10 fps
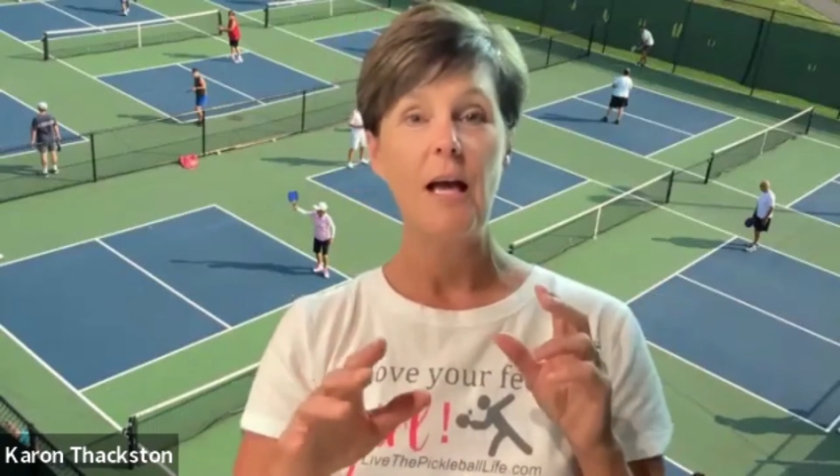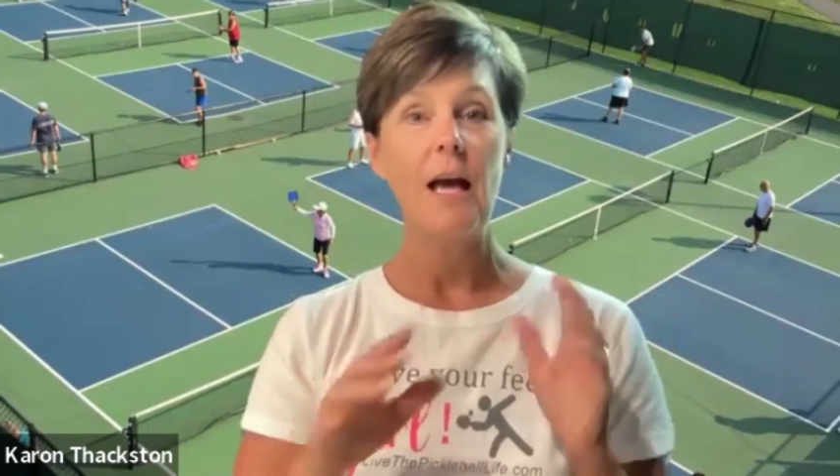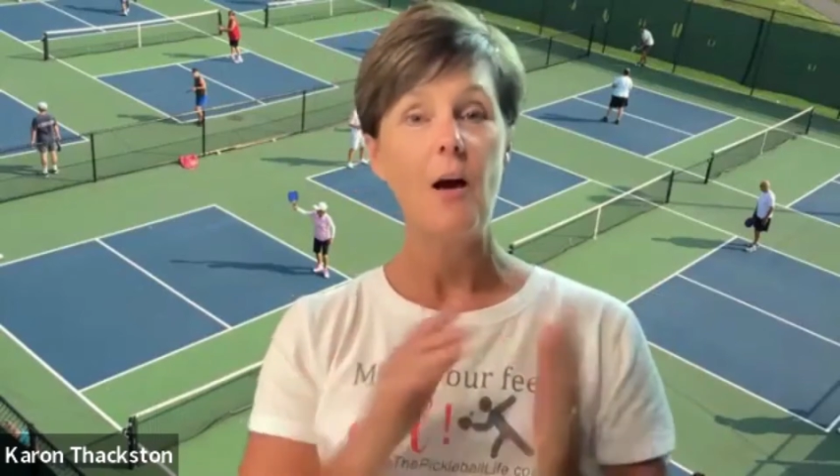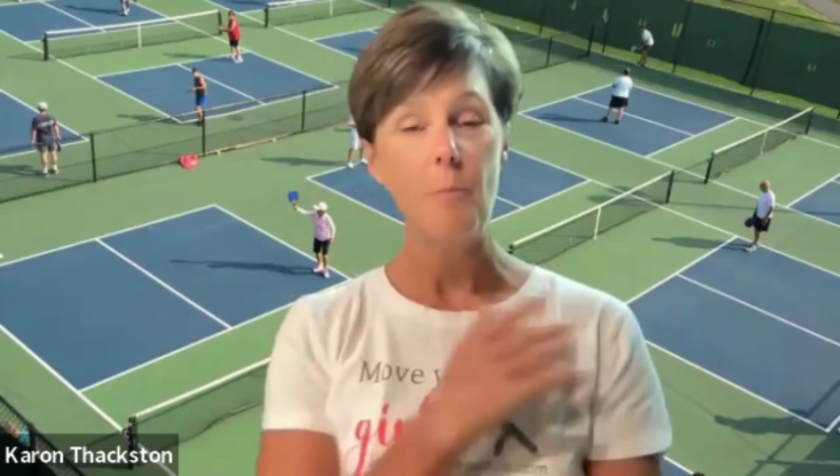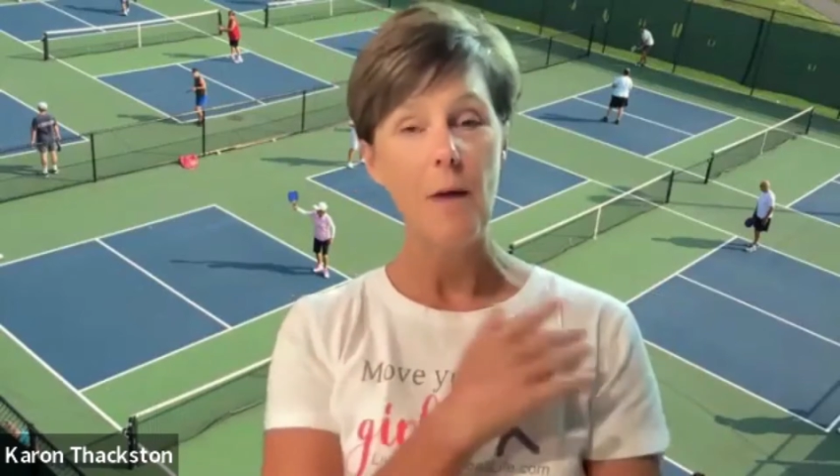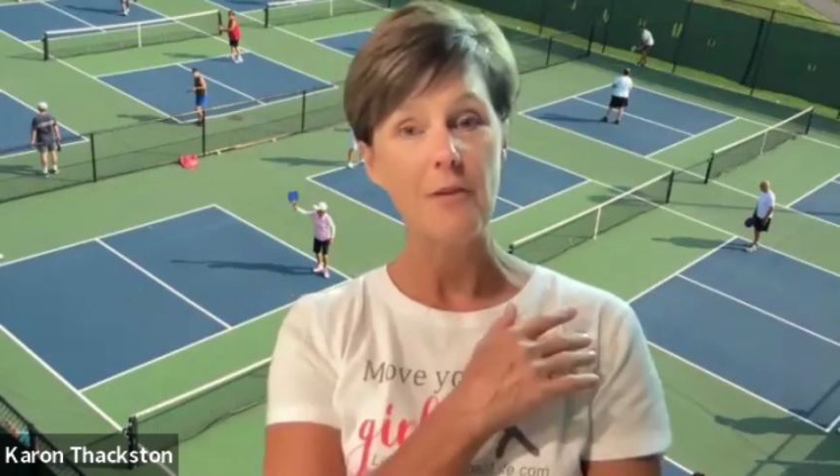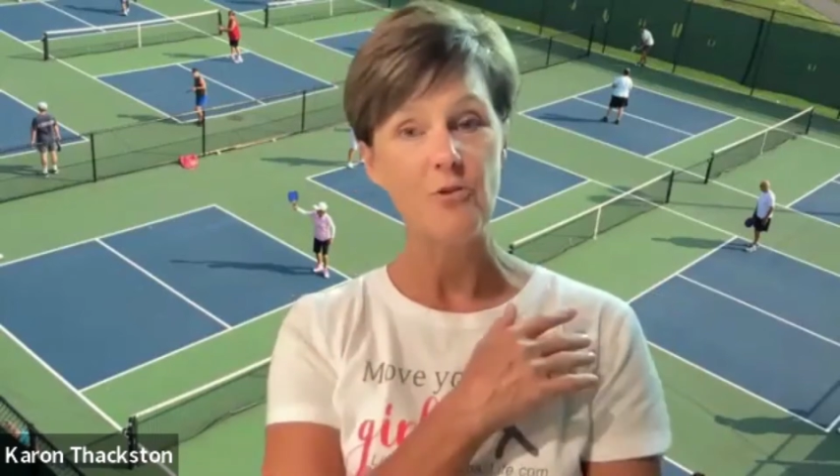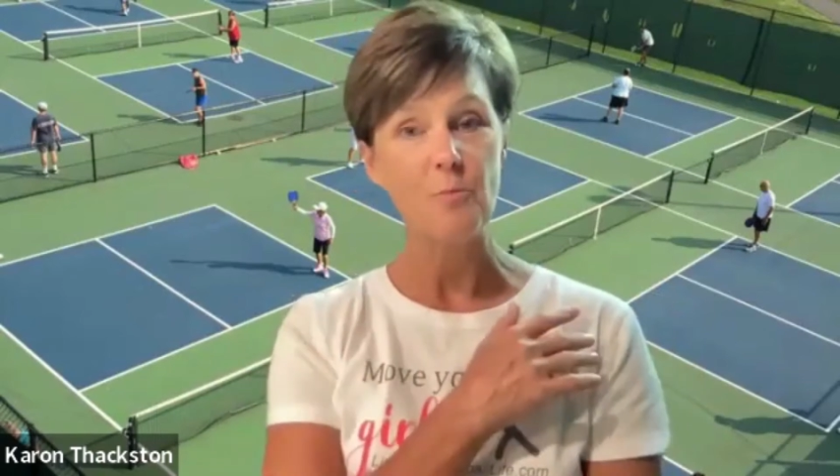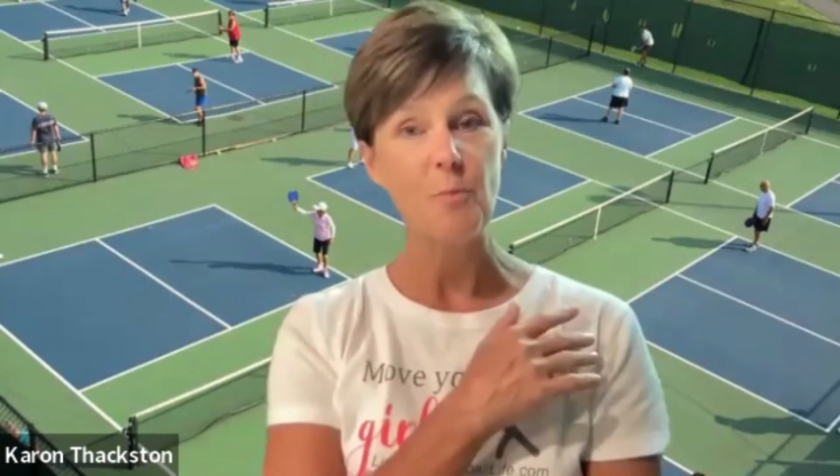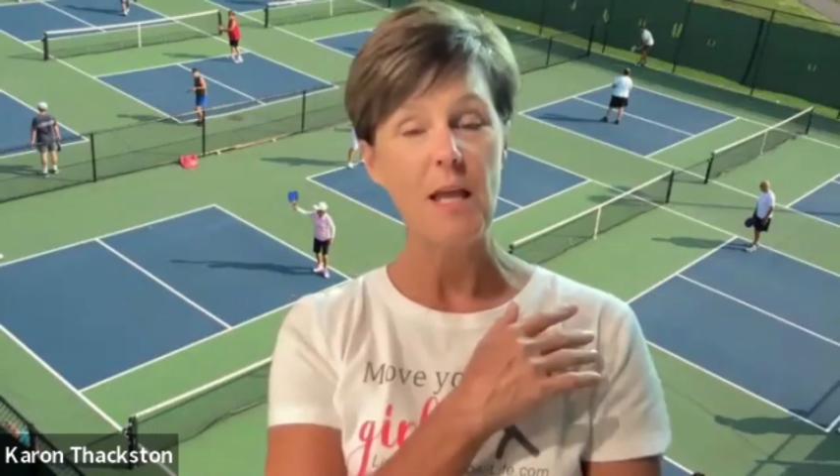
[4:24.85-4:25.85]
how bad
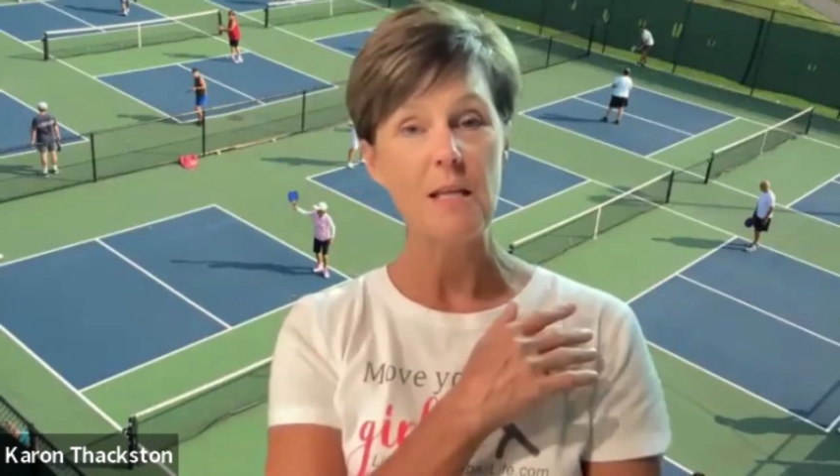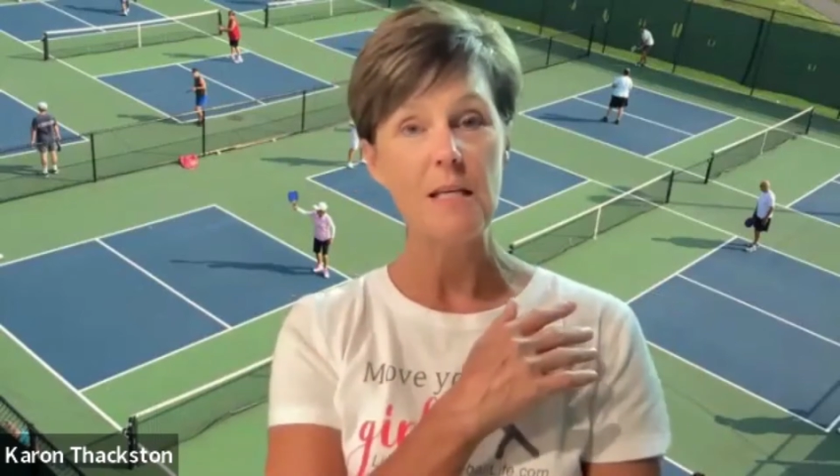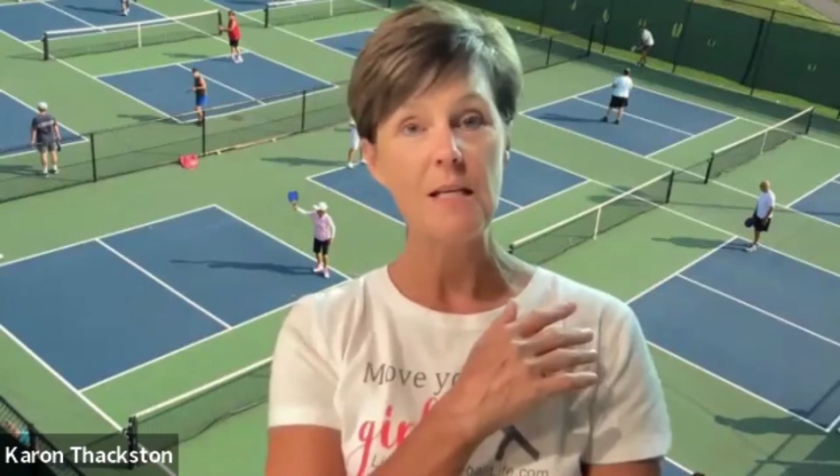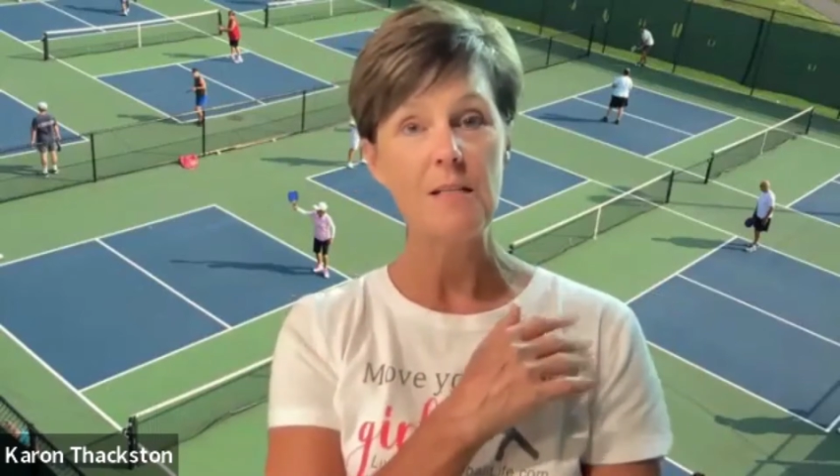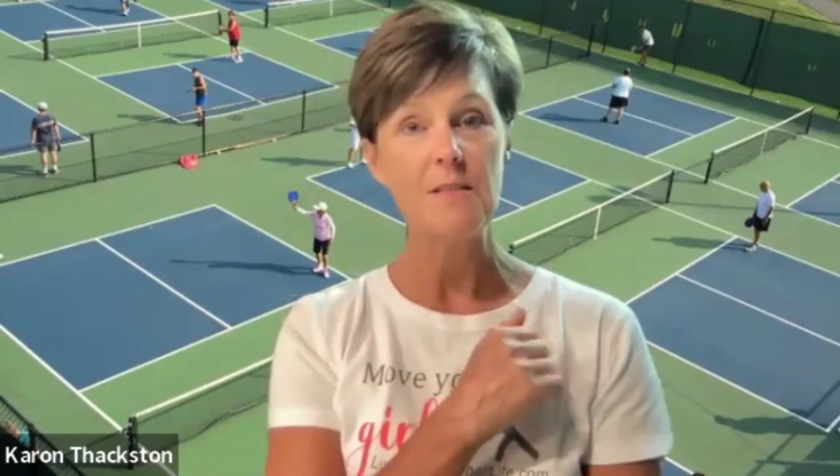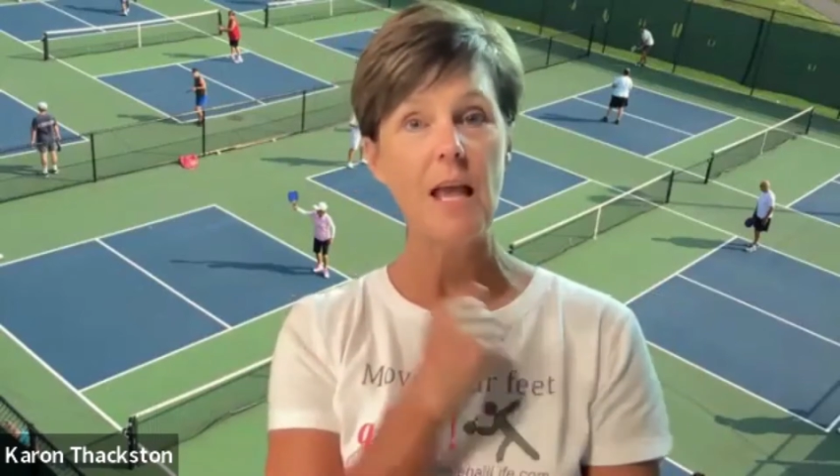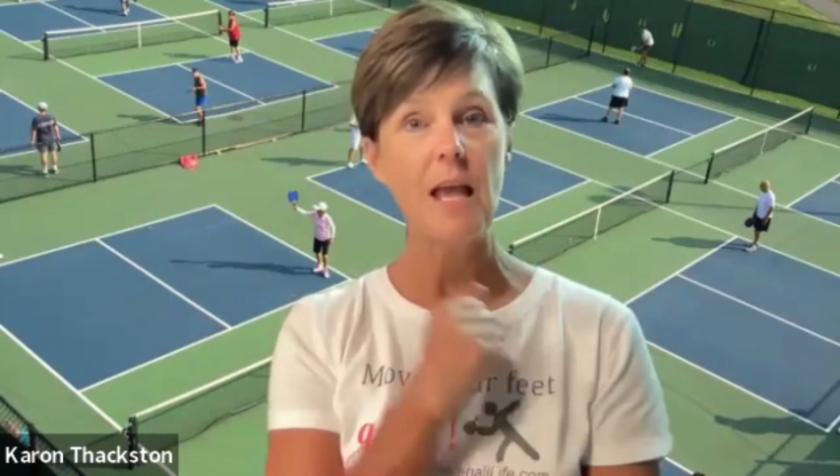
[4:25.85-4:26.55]
your pain is